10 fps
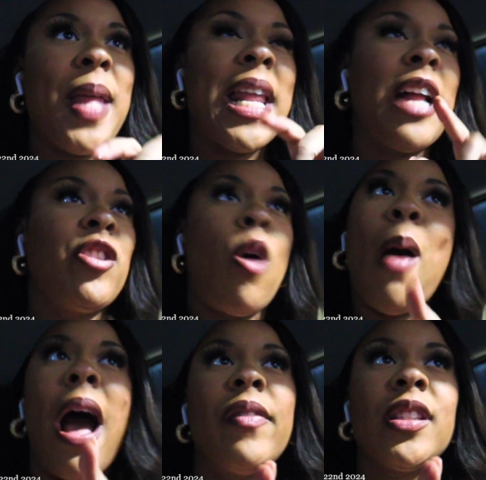and I don't
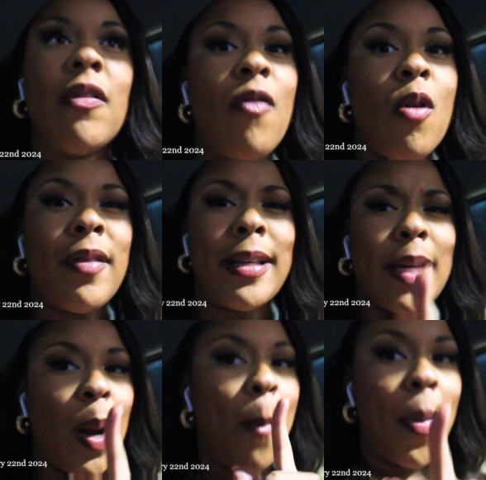have a Sephora that's
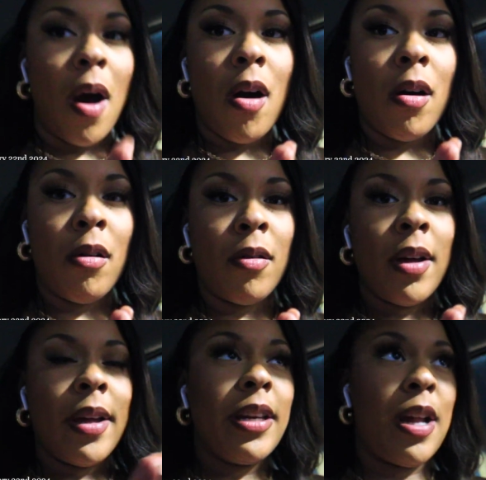in a mall
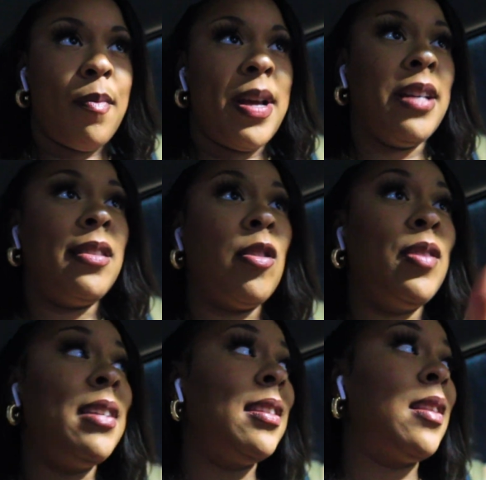near me, so
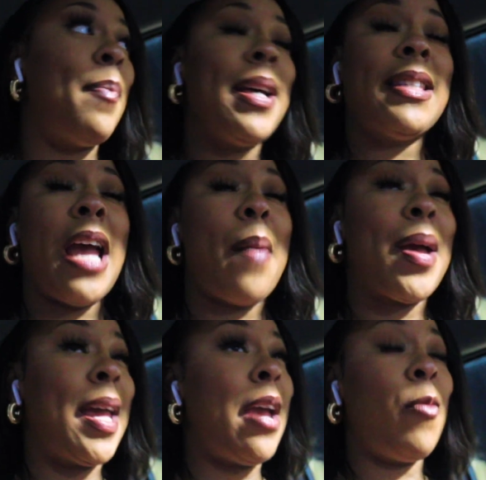this is the best thing I'm
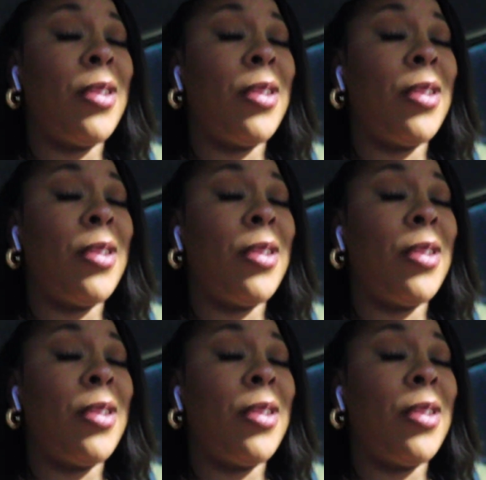gonna get